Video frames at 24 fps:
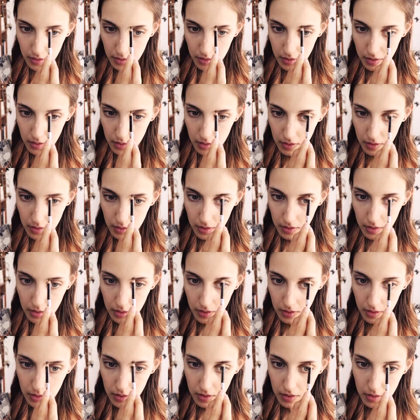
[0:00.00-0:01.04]

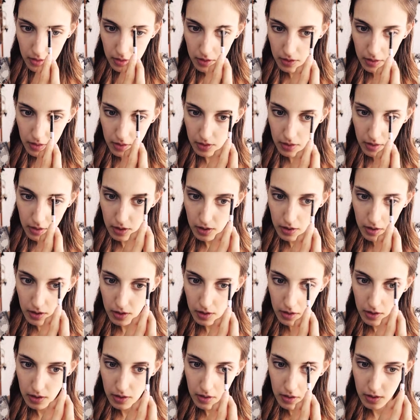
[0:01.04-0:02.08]

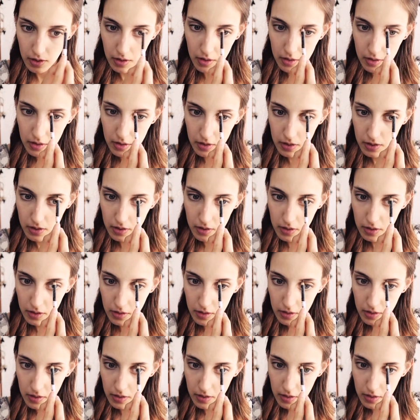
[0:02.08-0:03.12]

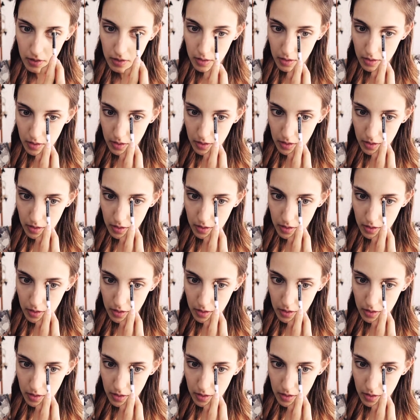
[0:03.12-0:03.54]
(no one is talking)